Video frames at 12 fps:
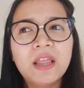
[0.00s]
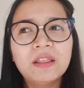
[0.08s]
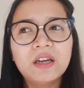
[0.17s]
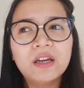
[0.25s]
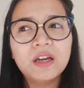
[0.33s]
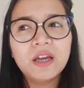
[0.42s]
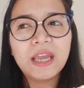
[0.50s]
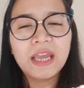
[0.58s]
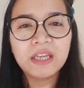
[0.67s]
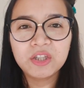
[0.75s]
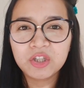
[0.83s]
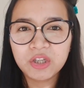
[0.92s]
the
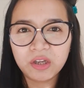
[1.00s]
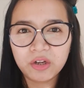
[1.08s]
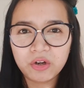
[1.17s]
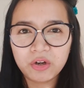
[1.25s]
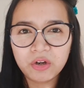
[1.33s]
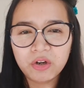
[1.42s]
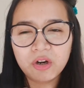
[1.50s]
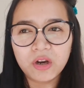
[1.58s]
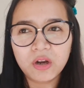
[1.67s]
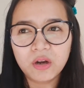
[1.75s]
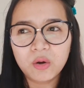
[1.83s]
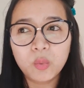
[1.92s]
aged care
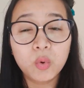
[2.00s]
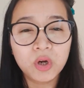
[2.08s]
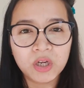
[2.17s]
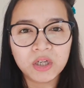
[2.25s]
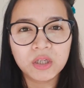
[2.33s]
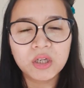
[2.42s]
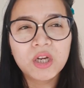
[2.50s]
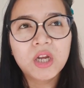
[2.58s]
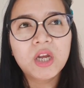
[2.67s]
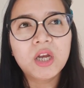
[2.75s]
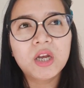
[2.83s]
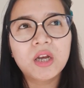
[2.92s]
worker.
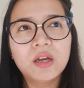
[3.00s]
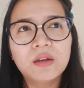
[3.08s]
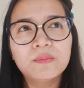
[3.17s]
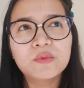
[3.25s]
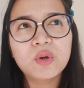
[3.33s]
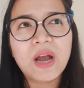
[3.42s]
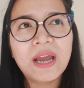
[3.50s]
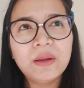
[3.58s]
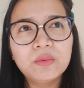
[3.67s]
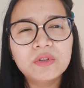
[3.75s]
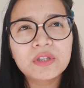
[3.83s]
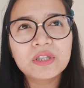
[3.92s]
So I
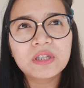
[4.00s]
was